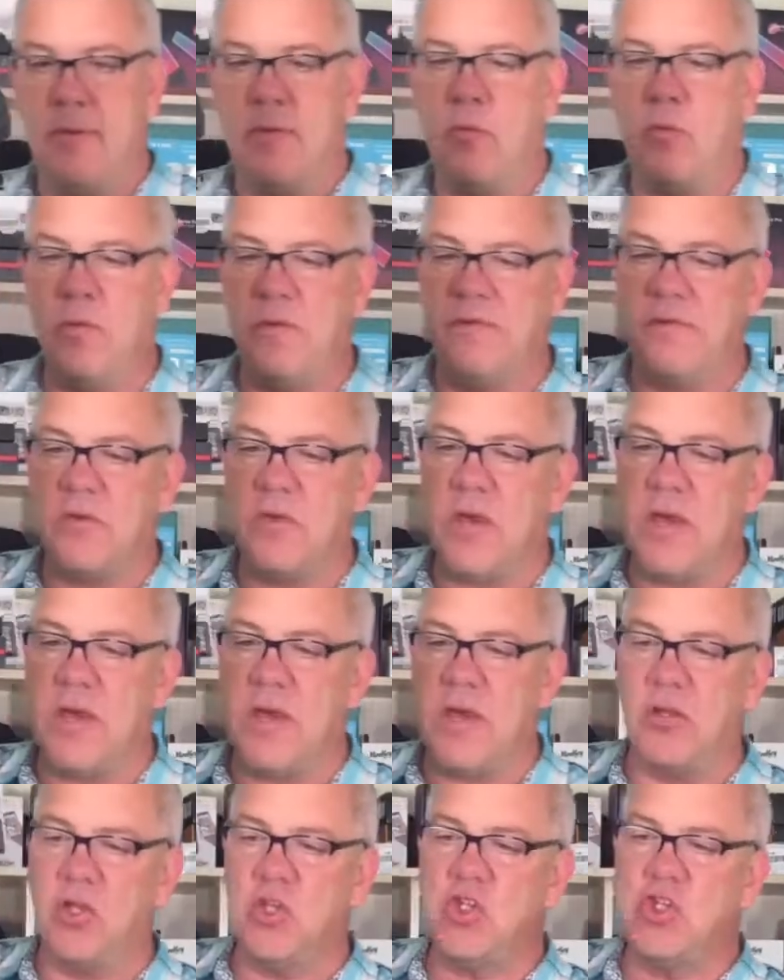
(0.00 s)
we've got
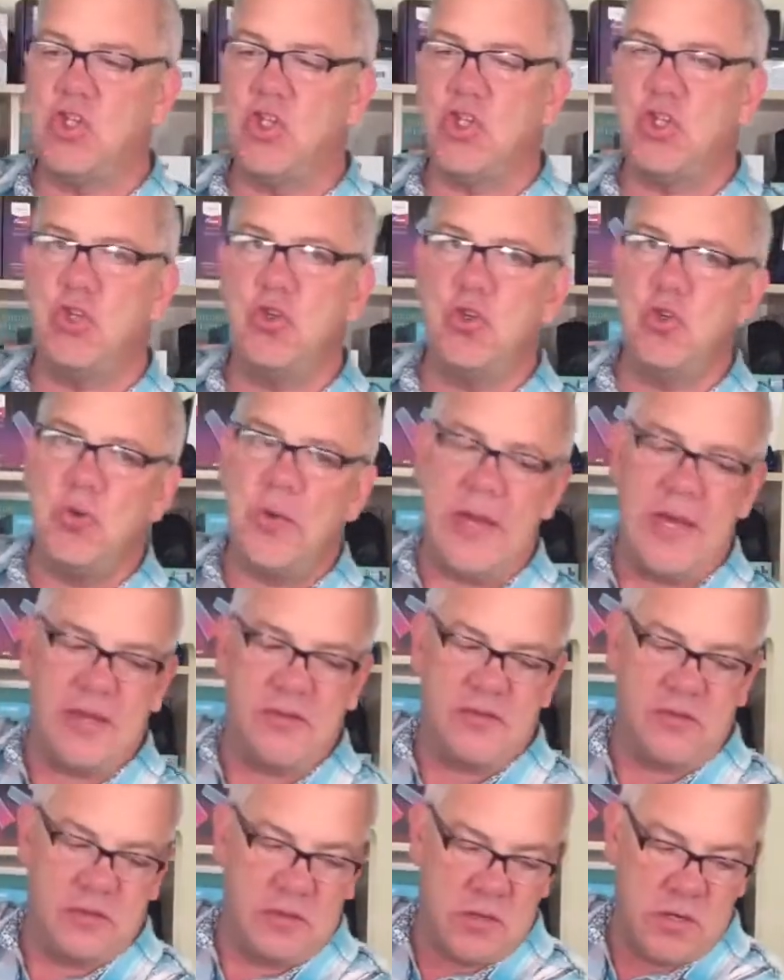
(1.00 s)
2
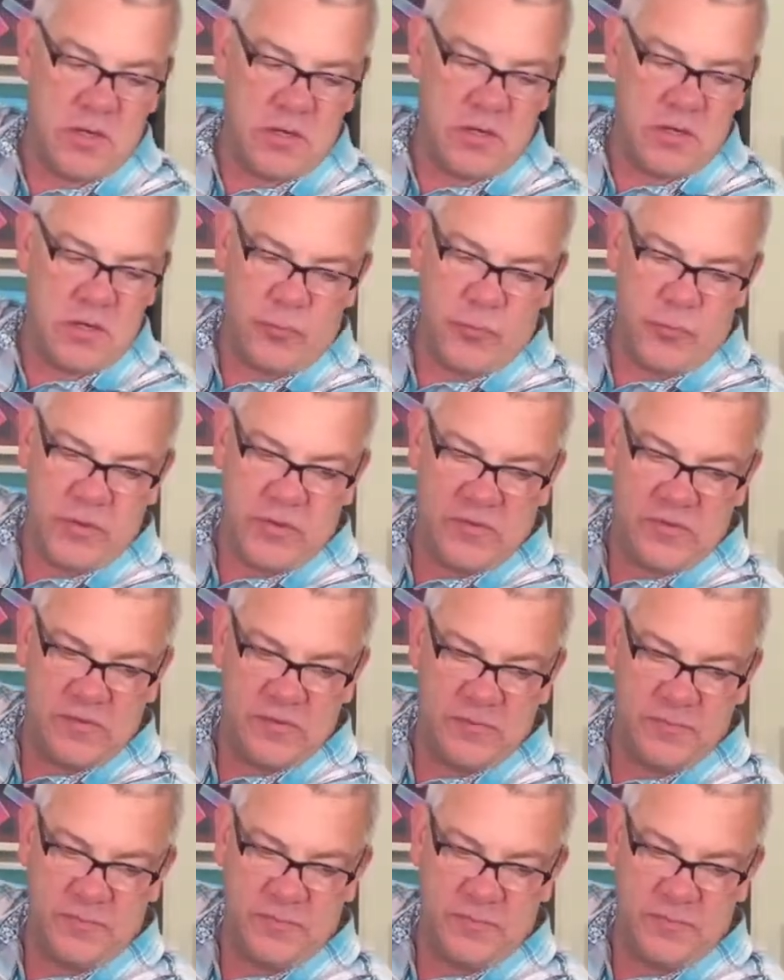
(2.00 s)
XLR inputs.